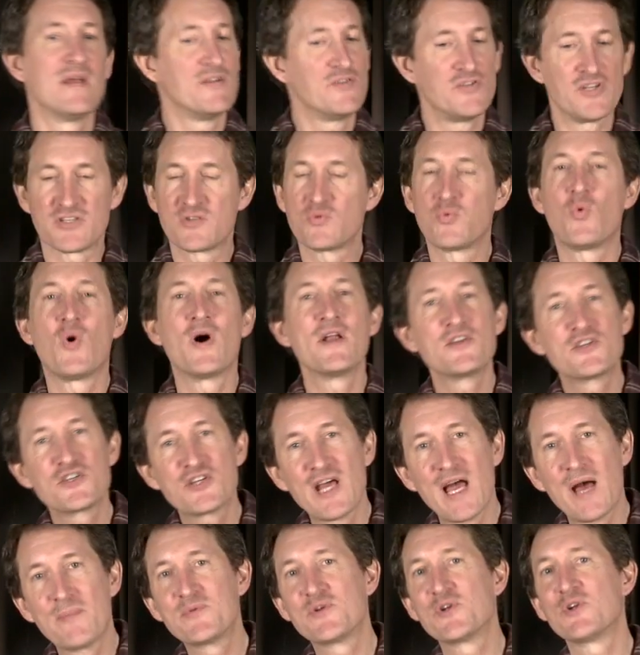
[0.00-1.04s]
just one
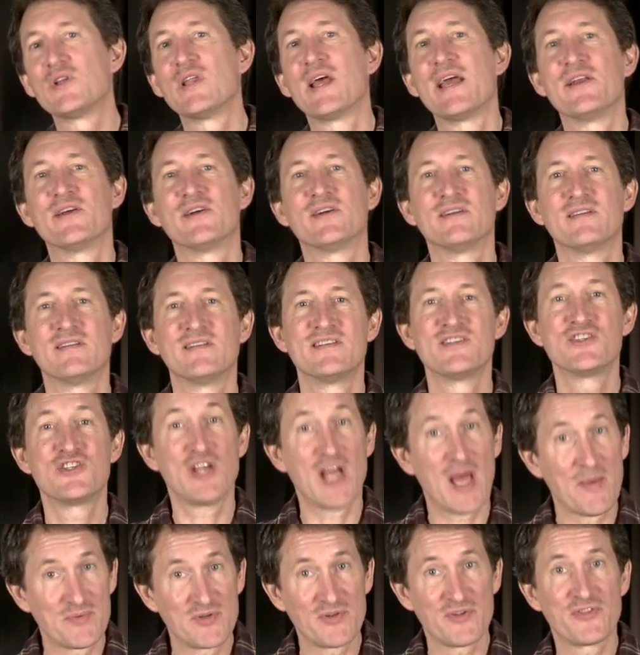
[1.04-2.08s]
chapter later,
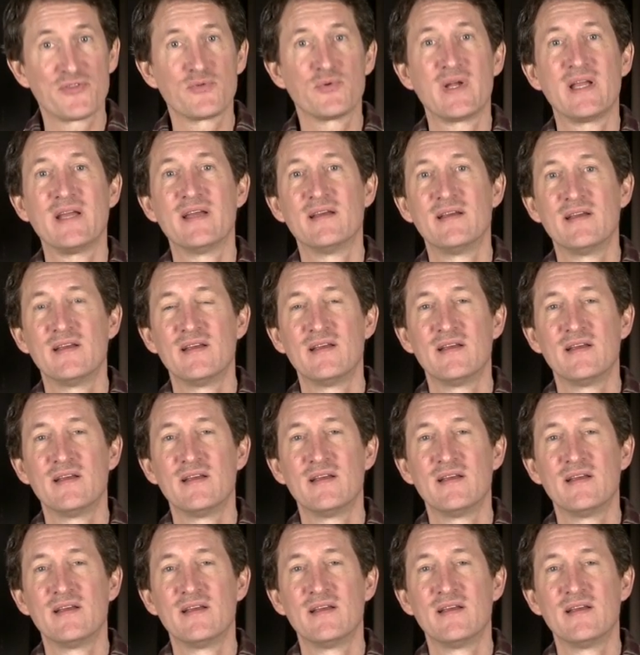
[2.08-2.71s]
chapter 3,